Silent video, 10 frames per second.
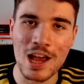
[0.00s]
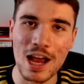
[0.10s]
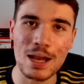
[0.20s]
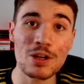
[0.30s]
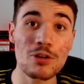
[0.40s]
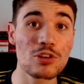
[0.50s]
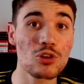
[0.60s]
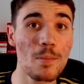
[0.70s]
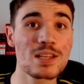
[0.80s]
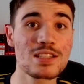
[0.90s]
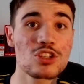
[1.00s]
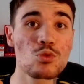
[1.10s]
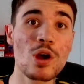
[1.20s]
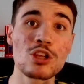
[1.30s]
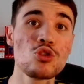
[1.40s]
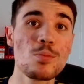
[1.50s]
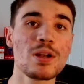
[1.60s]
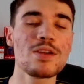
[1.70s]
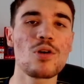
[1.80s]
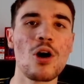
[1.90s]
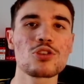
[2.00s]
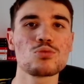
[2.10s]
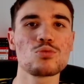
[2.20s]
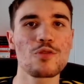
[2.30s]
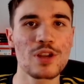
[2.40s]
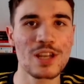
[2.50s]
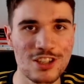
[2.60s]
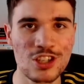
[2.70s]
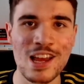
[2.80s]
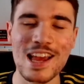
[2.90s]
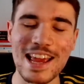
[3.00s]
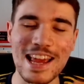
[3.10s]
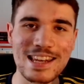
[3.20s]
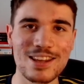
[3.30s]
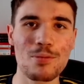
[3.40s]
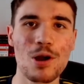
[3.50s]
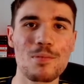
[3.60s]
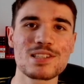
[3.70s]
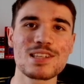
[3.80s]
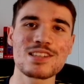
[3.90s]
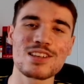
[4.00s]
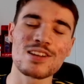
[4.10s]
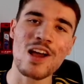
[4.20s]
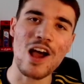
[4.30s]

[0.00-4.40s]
and let me know in the comment section where you believe Arsenal will finish in the upcoming season.